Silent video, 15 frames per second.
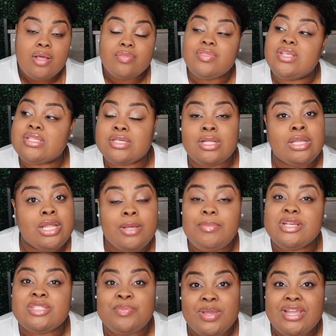this club
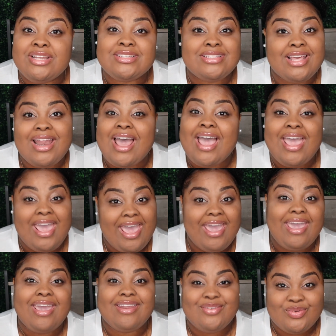experience that I
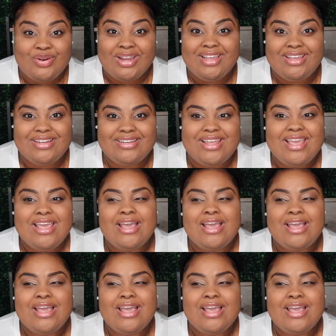had, right?